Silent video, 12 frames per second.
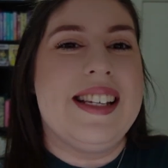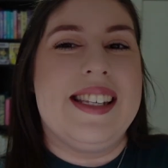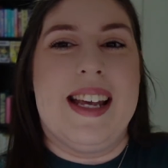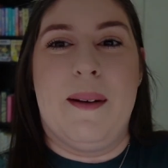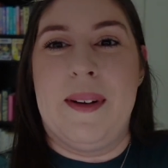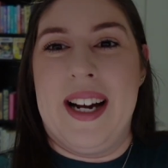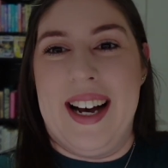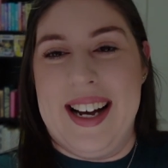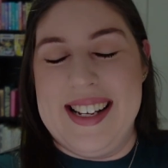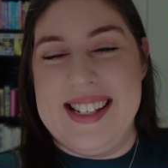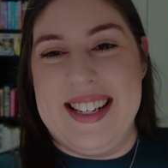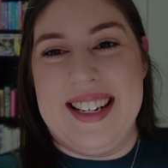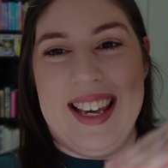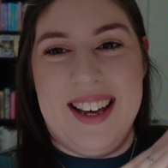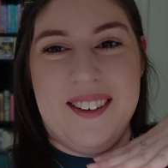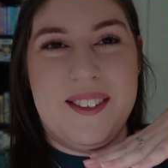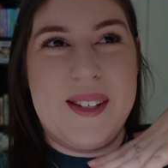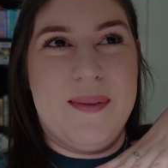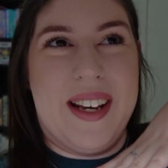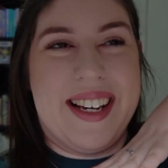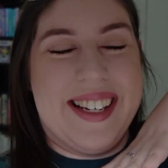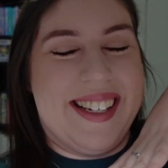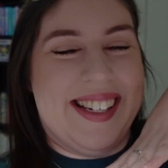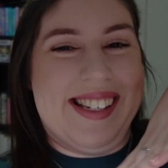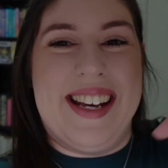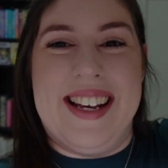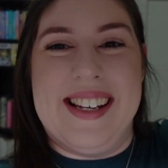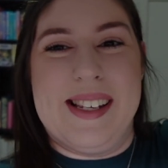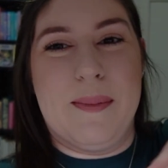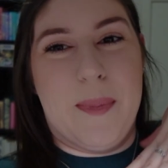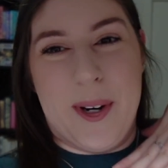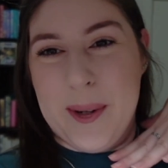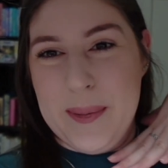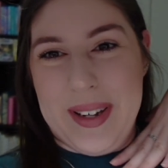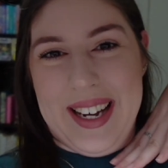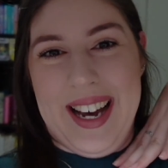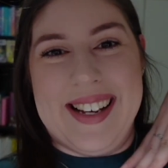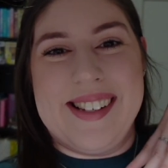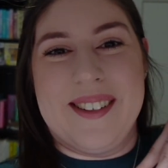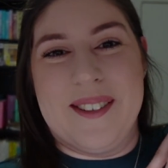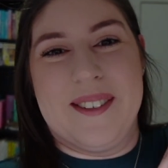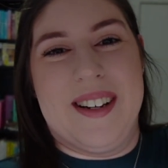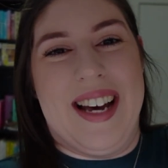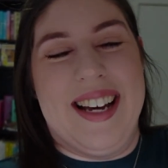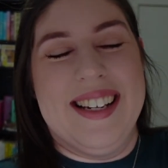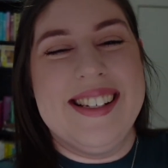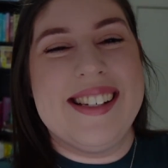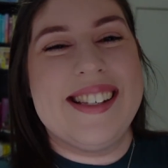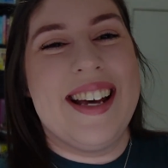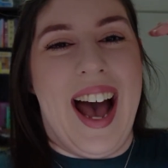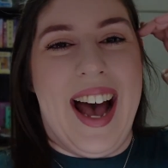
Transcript: Sam and I did gifts because he spoiled me as always.